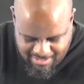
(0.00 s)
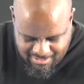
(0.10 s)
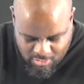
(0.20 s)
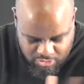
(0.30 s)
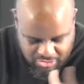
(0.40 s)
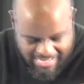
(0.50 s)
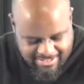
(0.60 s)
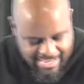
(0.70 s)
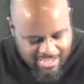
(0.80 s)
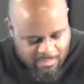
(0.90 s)
So, should I
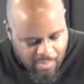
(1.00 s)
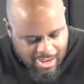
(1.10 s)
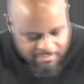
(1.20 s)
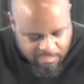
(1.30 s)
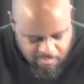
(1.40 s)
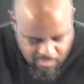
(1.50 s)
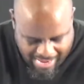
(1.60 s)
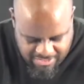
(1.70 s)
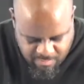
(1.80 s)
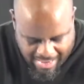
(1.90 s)
take a part of
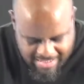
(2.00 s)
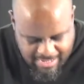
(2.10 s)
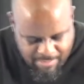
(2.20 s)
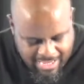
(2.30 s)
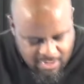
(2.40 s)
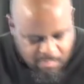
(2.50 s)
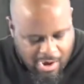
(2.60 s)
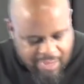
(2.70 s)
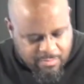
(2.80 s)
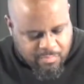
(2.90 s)
Christ's body and make it a
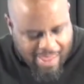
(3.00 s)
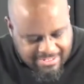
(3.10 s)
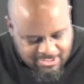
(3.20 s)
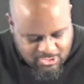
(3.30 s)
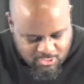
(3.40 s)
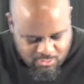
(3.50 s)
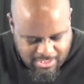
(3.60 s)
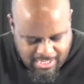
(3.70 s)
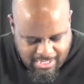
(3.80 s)
part of a prostitute?